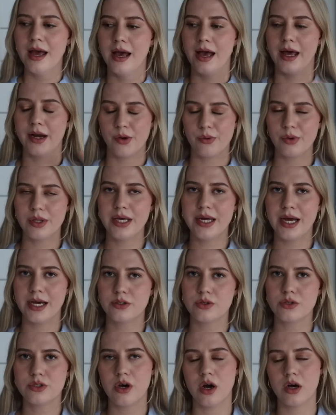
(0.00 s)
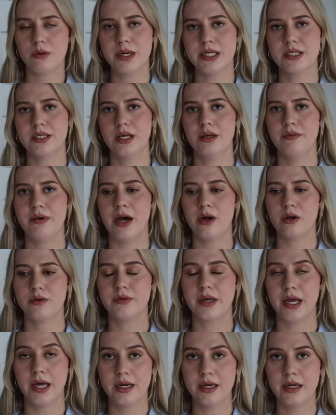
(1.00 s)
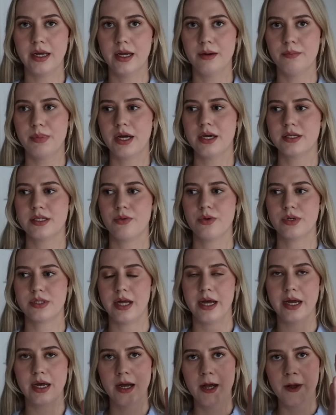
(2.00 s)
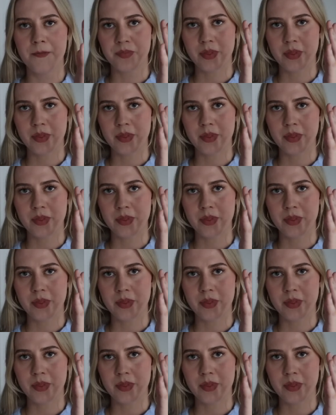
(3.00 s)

And I really had to talk myself out of getting it because I was like,